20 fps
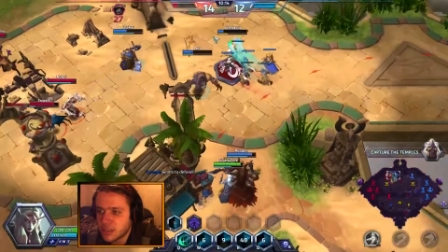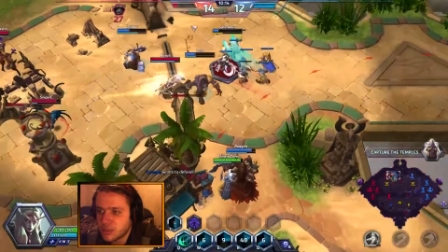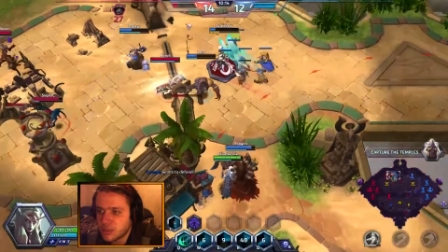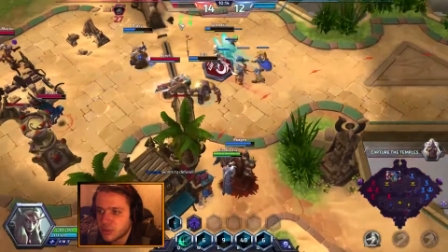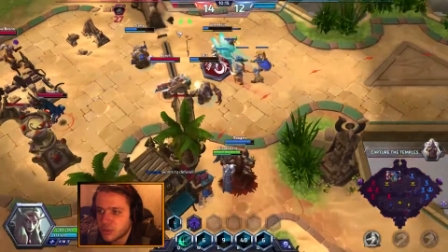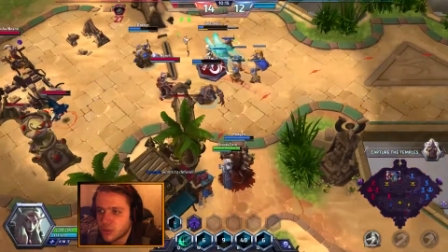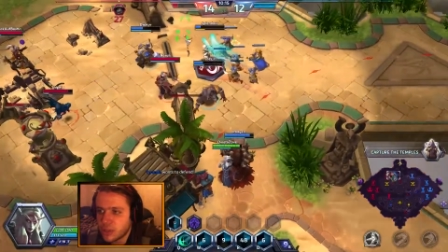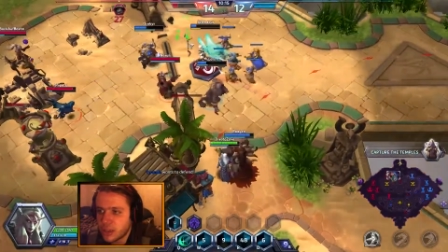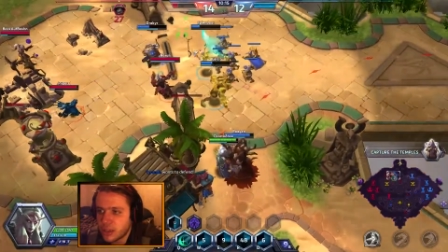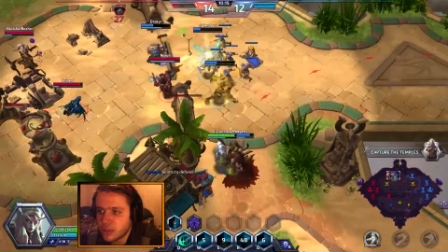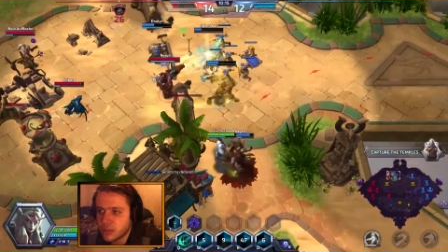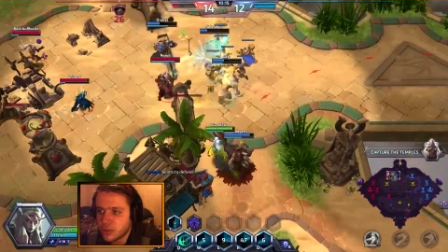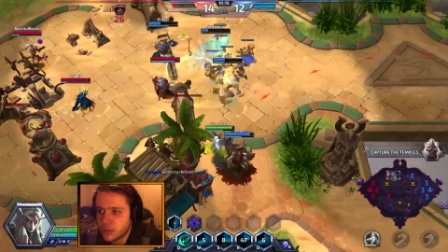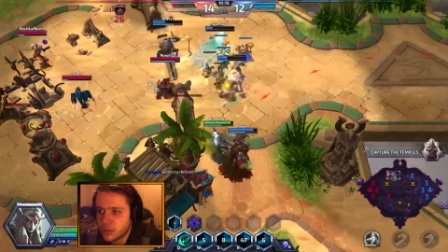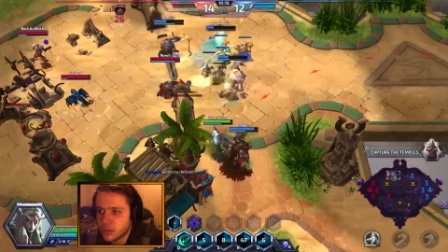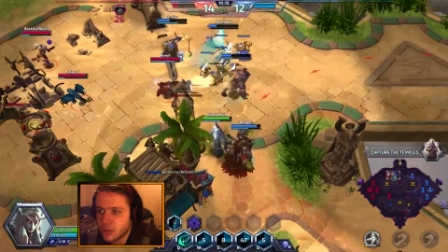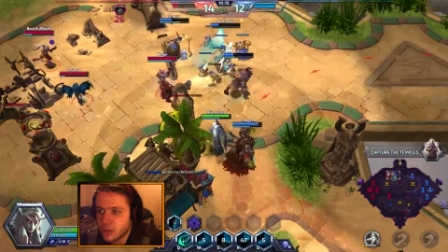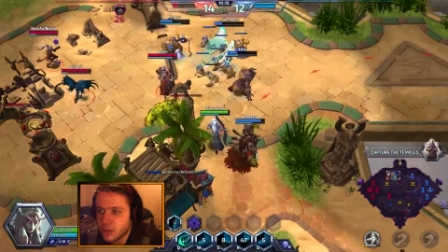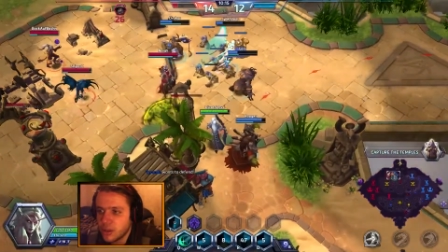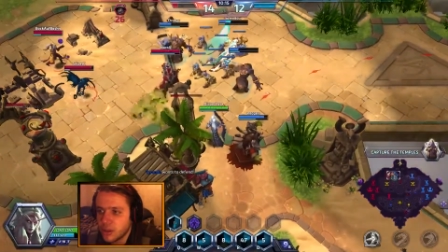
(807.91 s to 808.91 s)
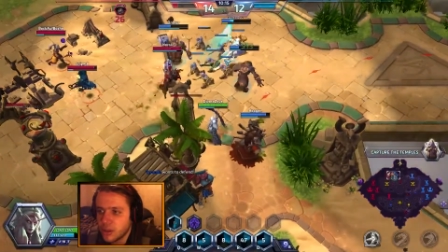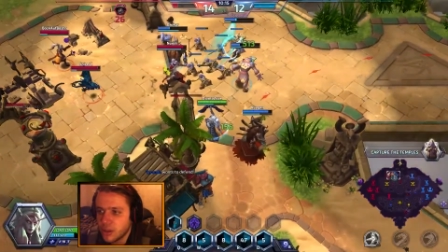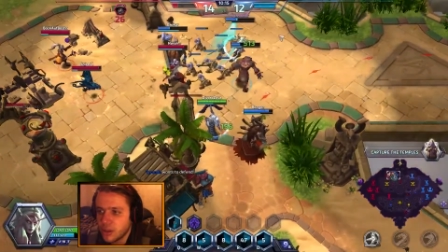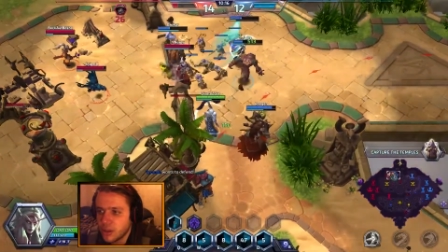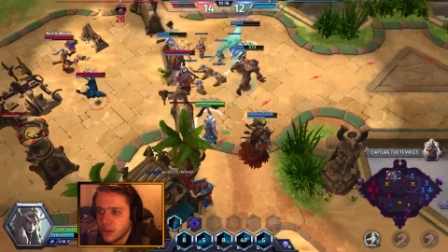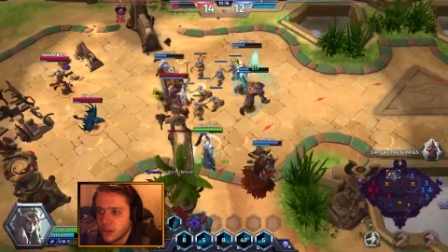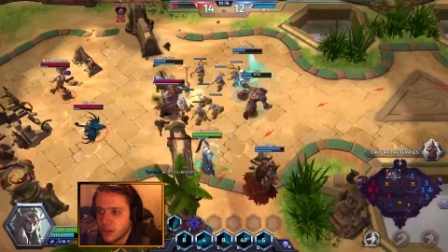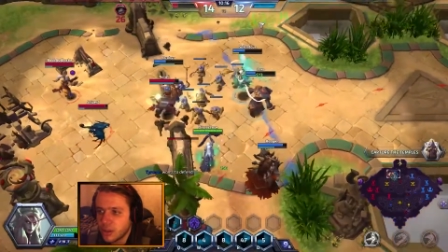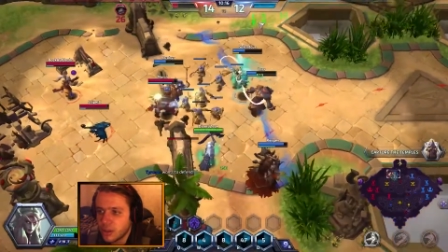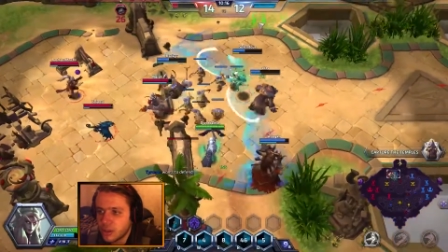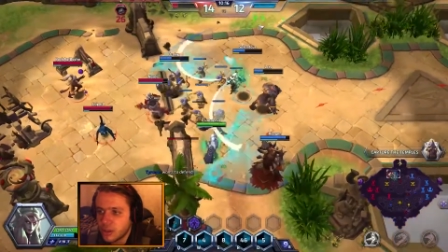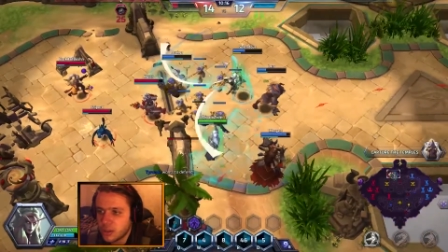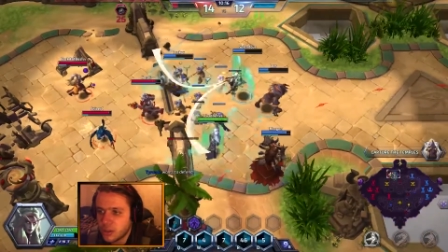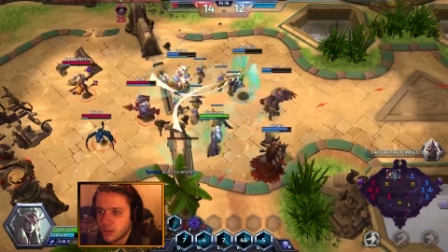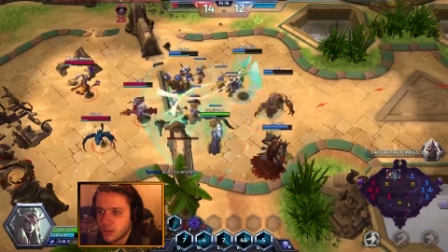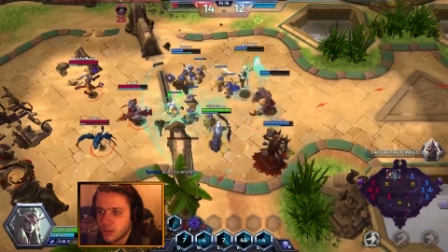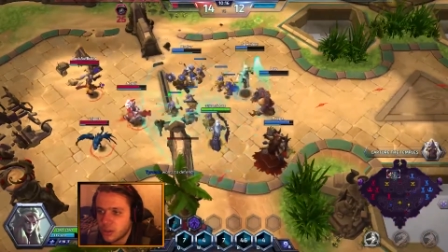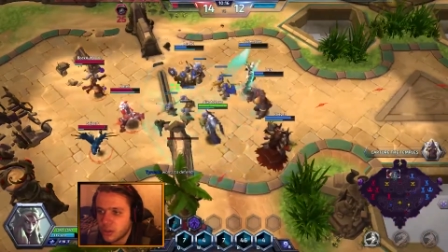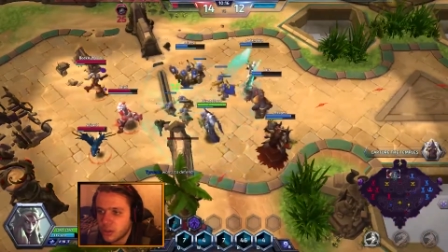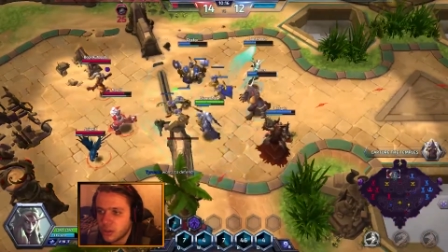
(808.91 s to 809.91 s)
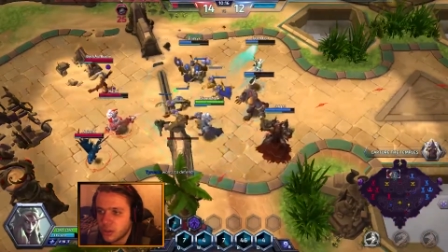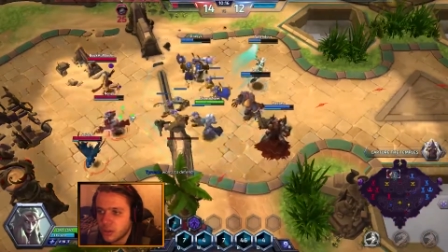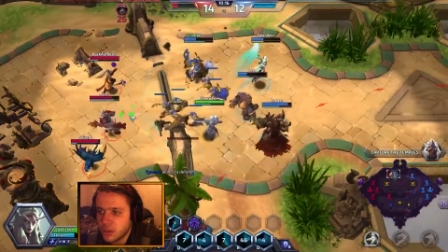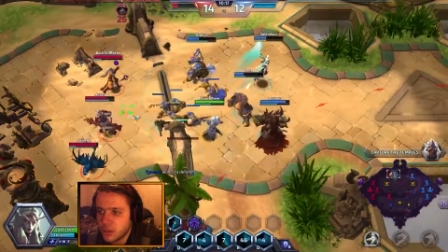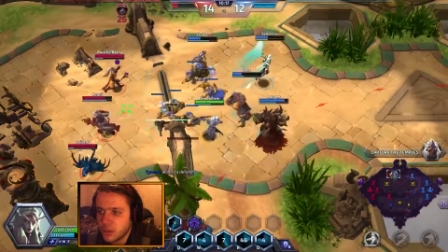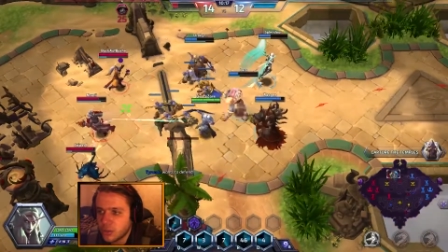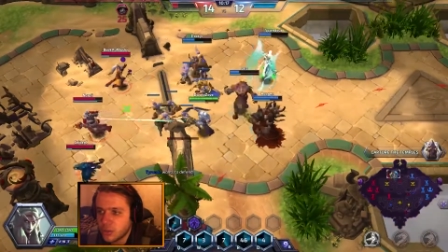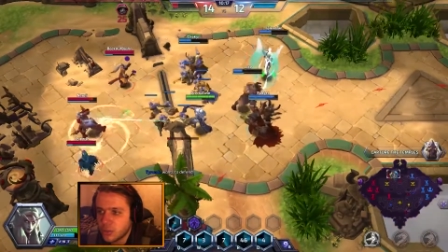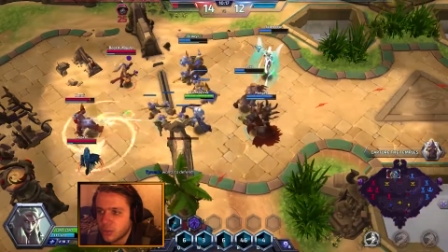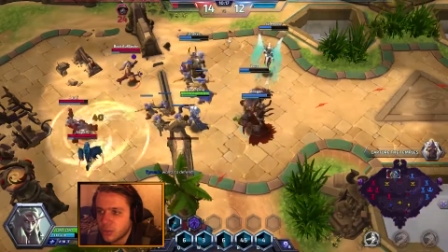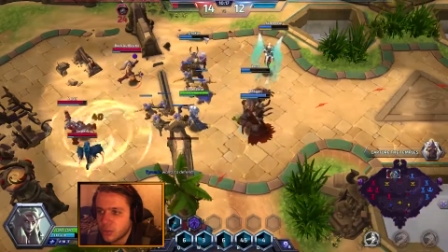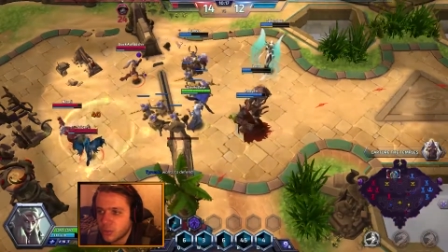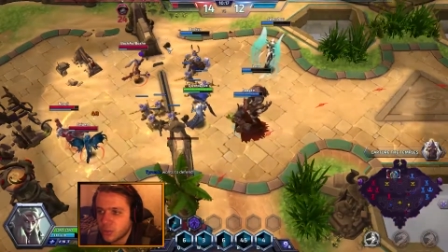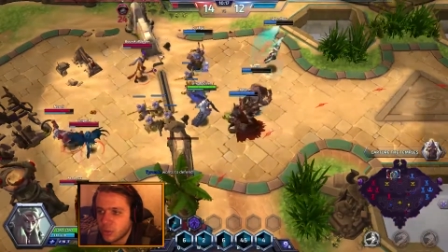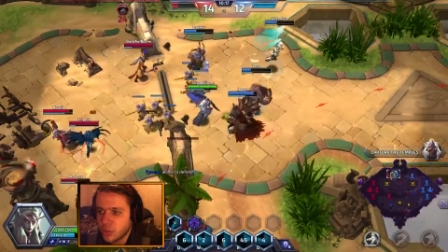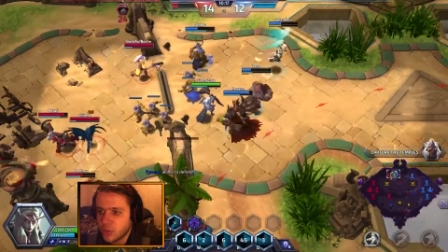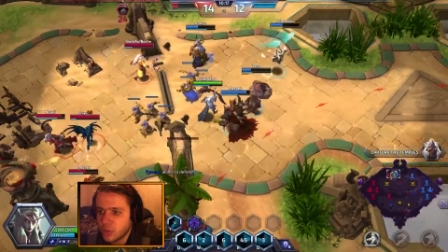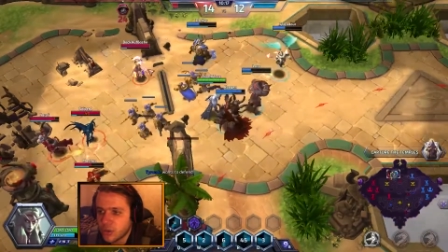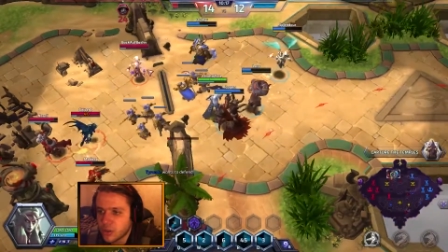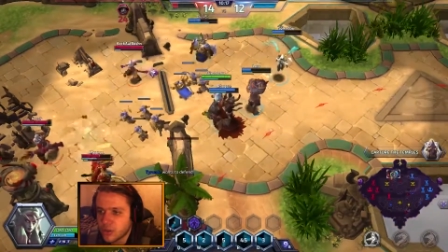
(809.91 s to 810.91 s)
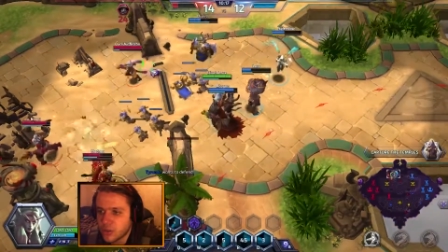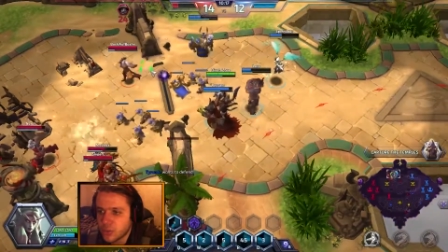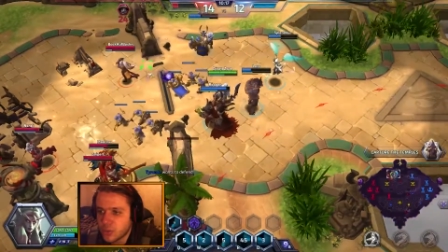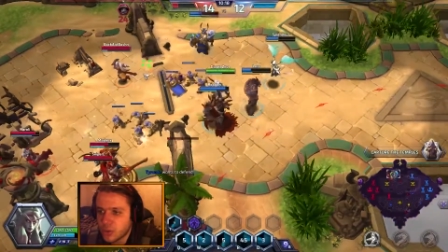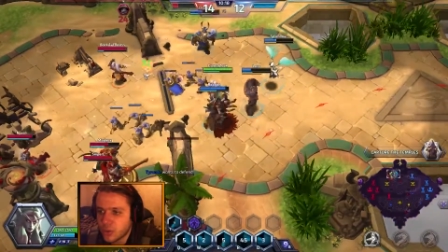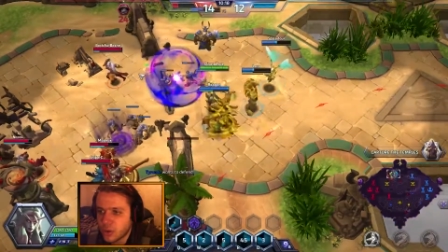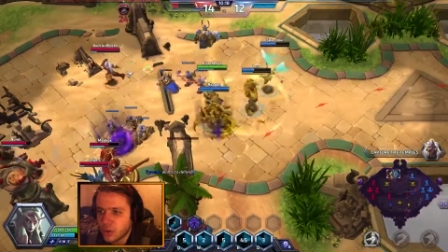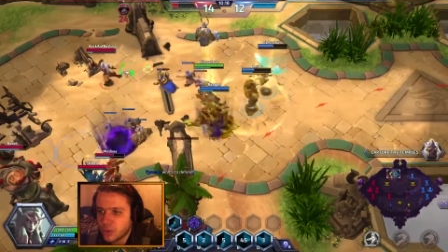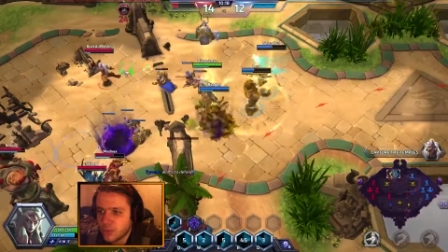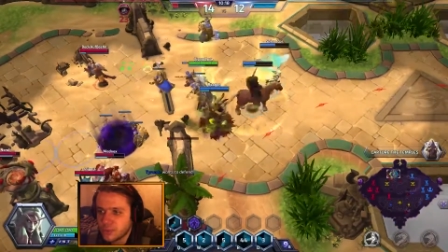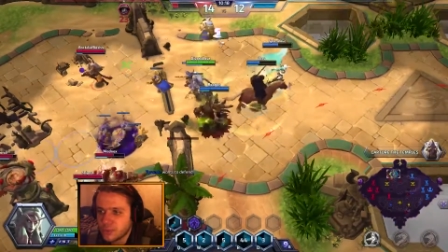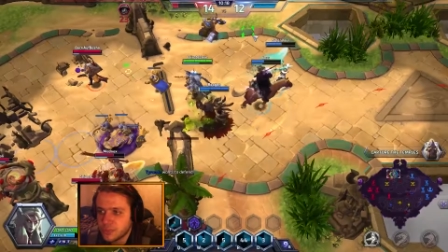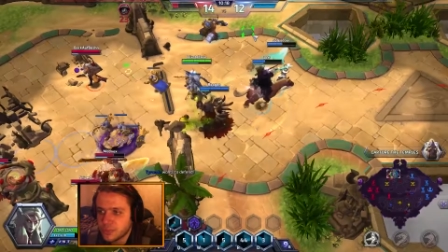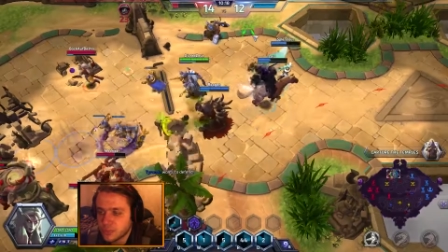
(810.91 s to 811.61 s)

I'm trying to heal whoever is well.